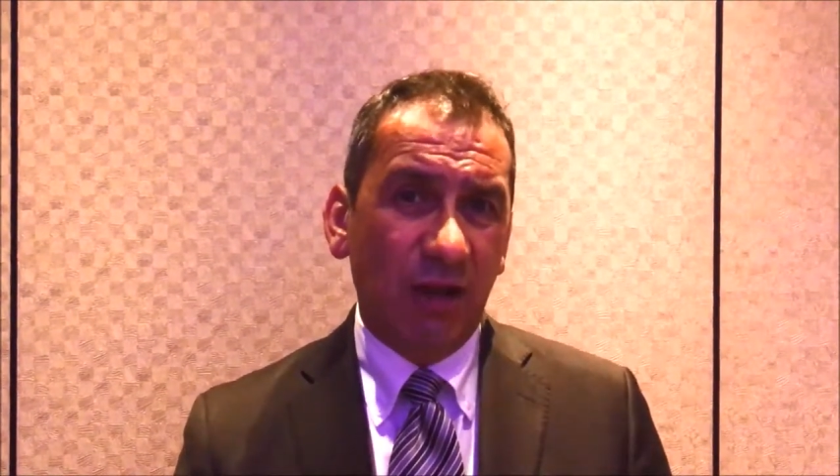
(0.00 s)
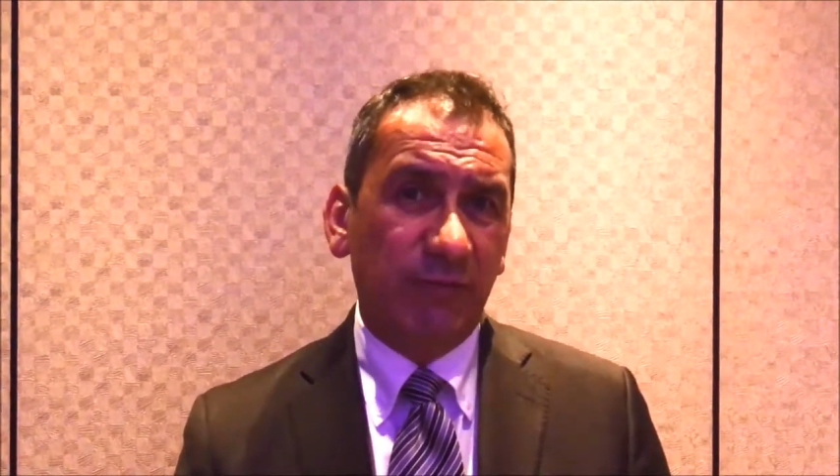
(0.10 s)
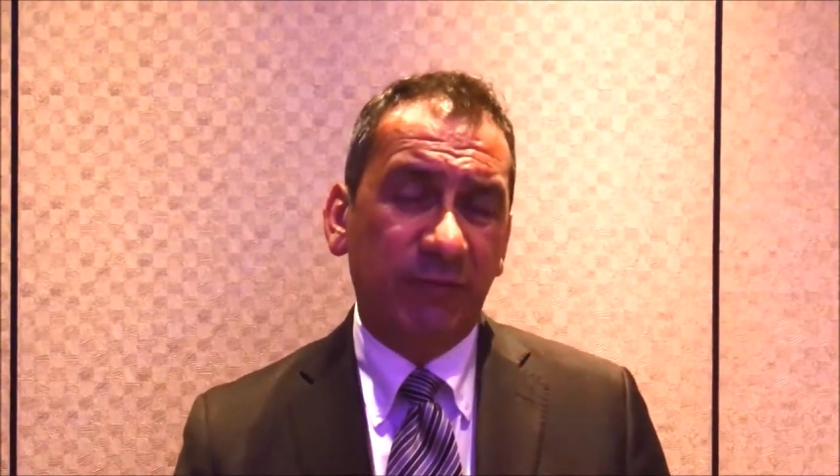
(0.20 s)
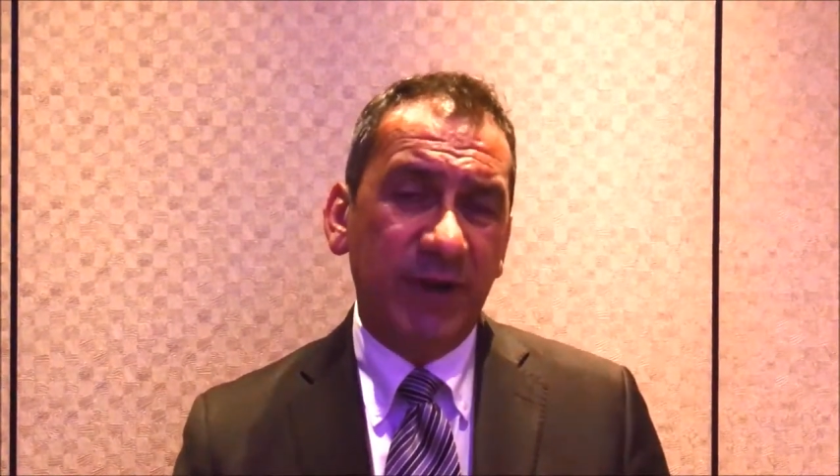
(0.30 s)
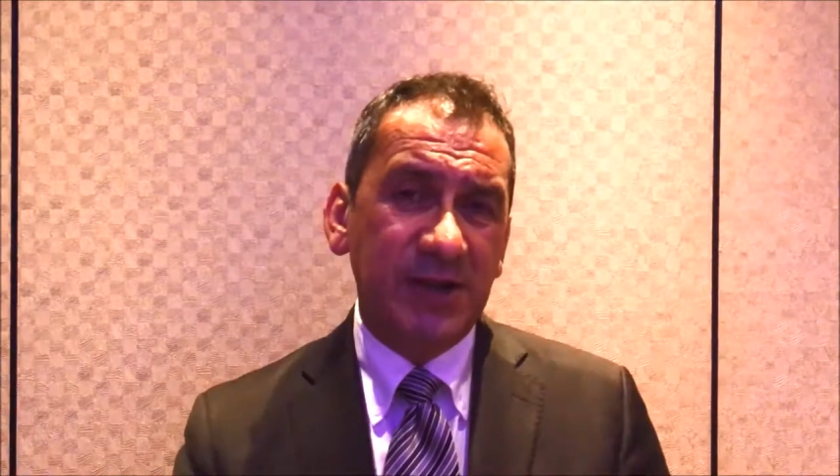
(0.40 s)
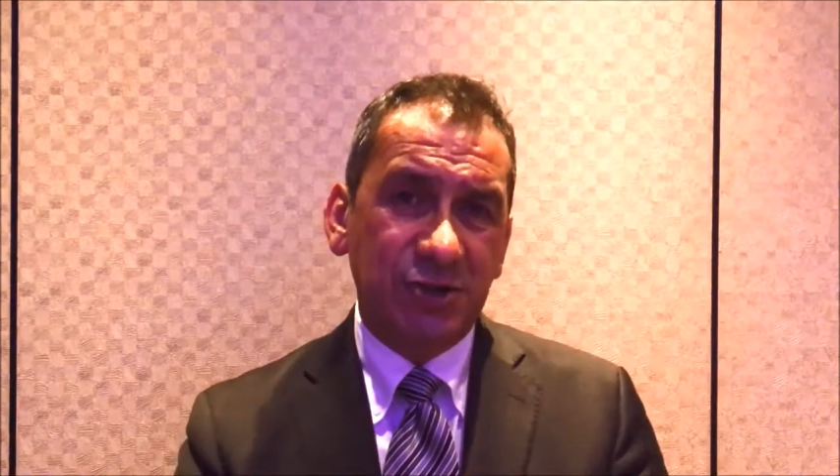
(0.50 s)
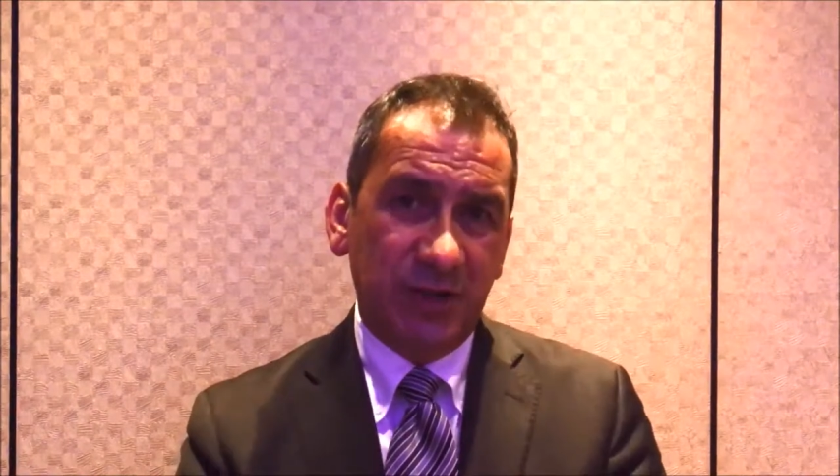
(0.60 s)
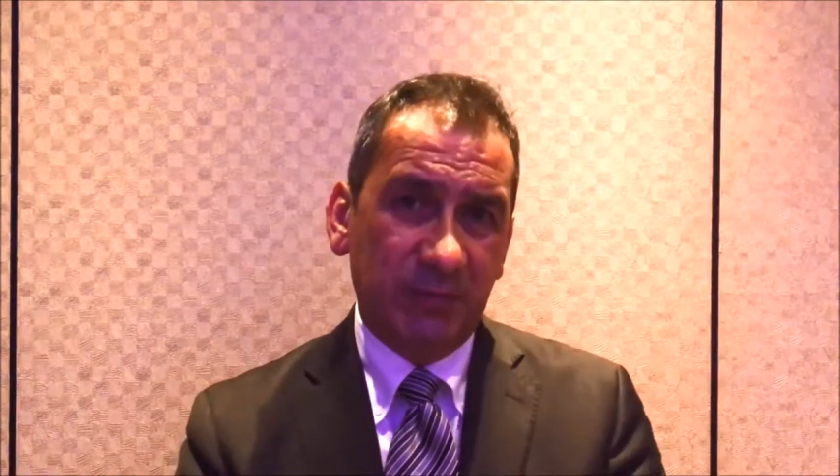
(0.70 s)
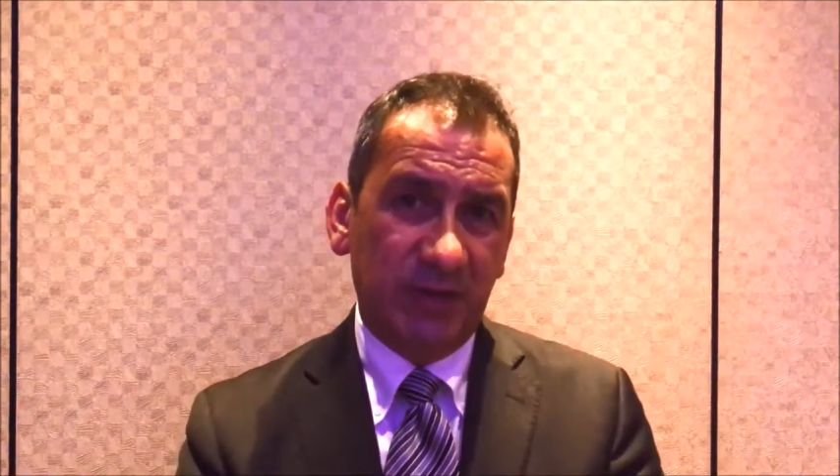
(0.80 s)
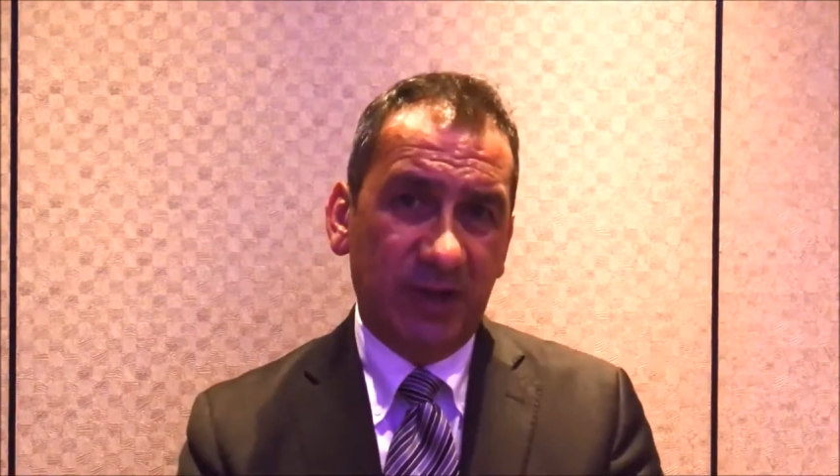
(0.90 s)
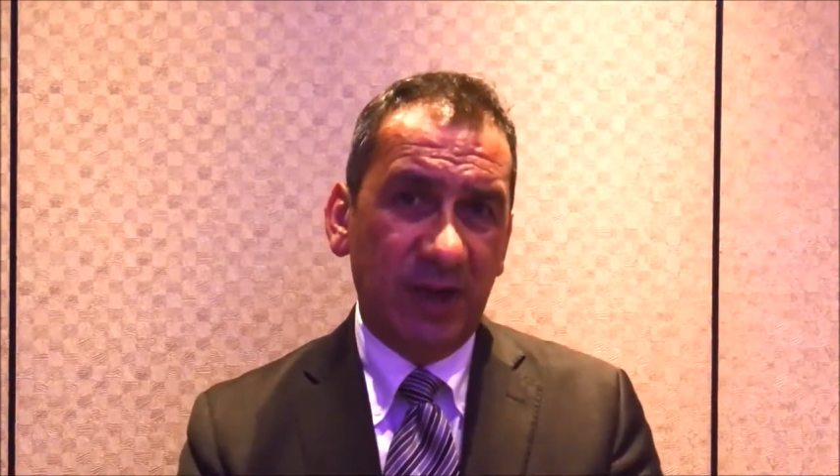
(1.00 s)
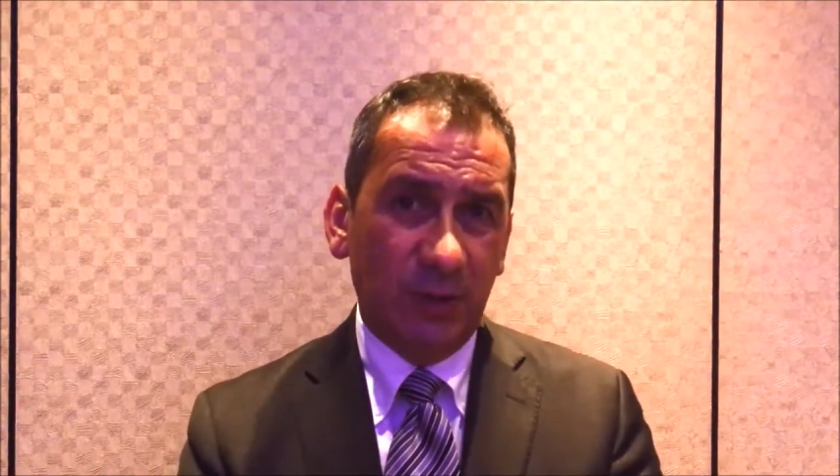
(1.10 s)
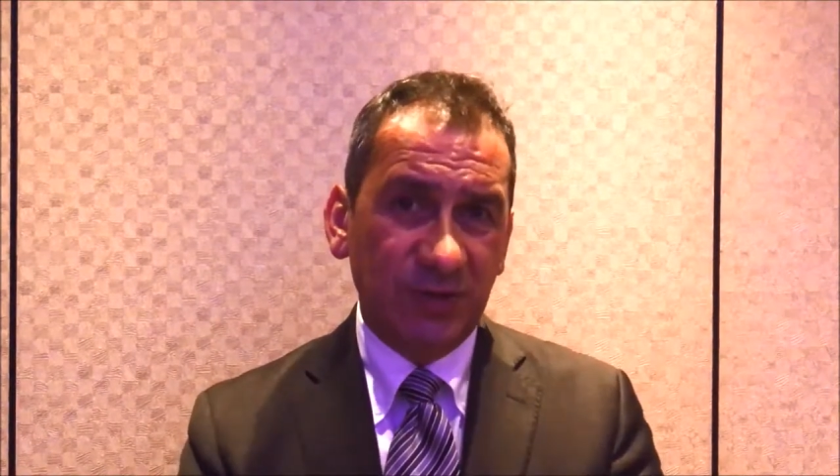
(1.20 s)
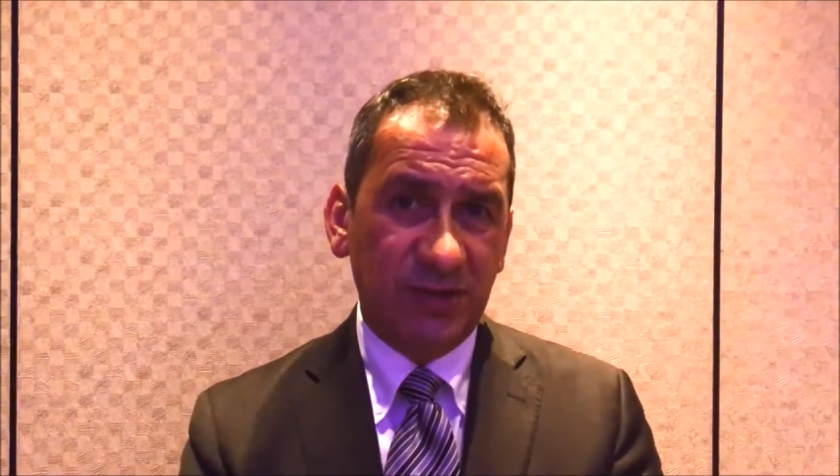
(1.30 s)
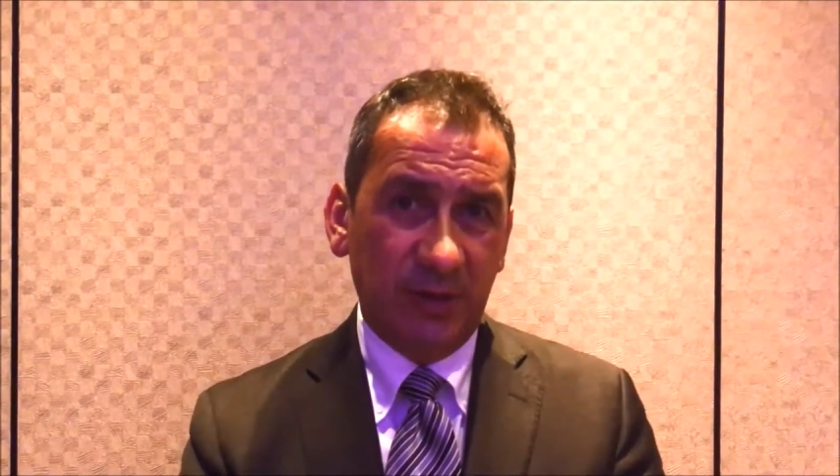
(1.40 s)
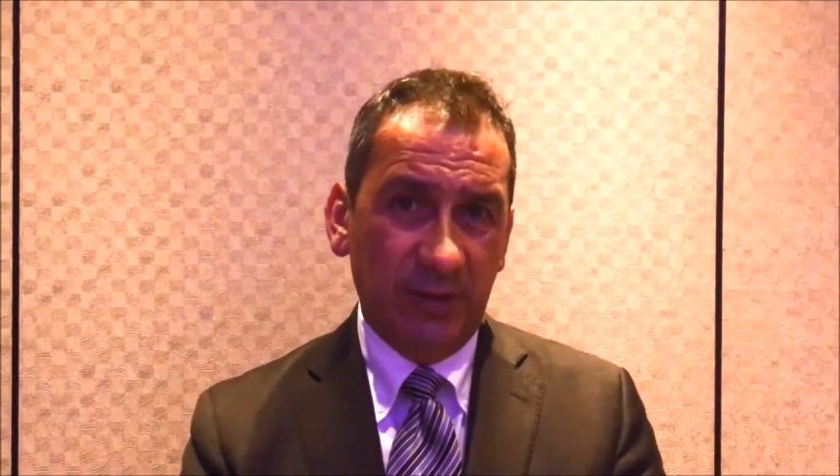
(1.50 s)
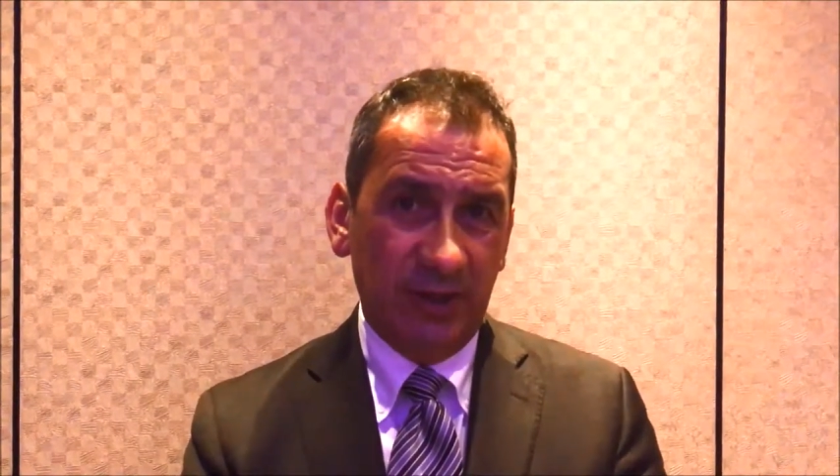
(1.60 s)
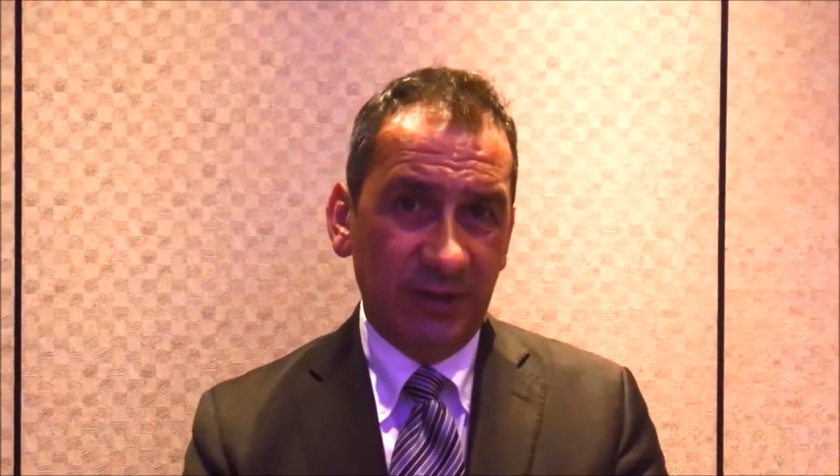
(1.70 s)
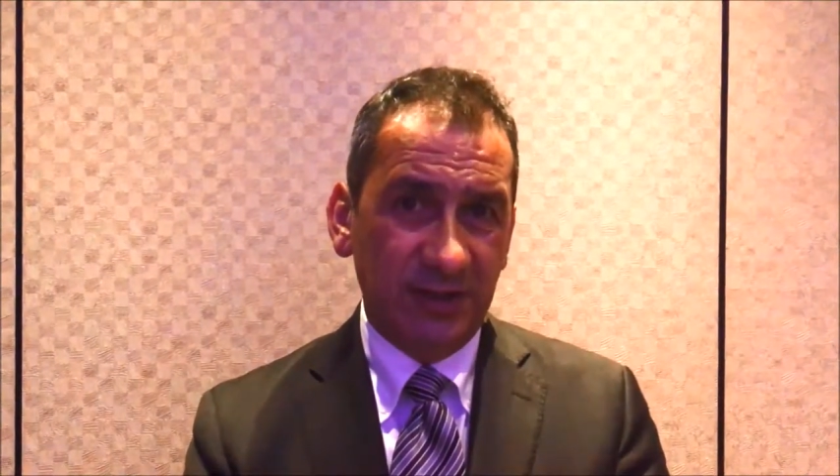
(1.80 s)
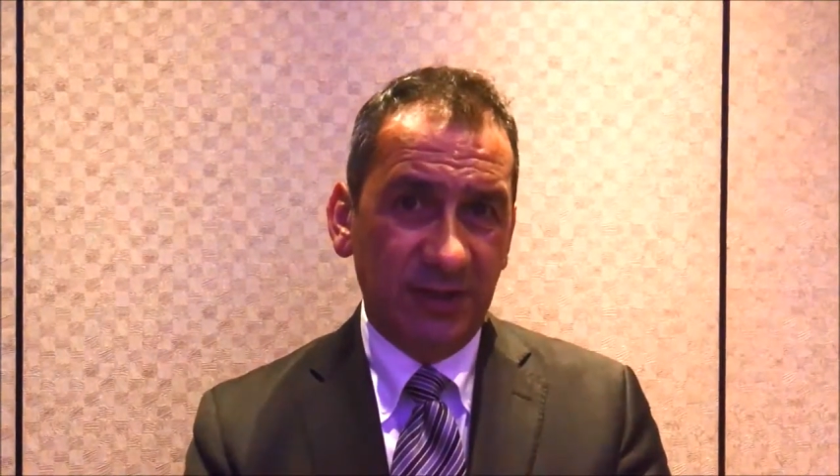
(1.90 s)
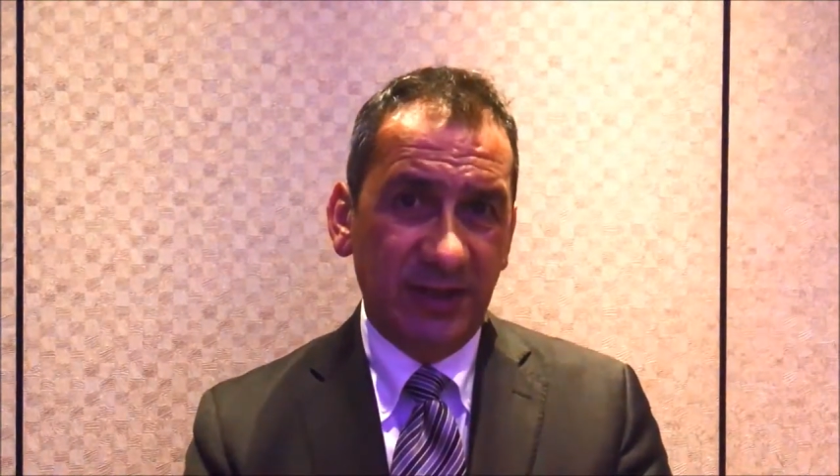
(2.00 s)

of friendship, that I also learned.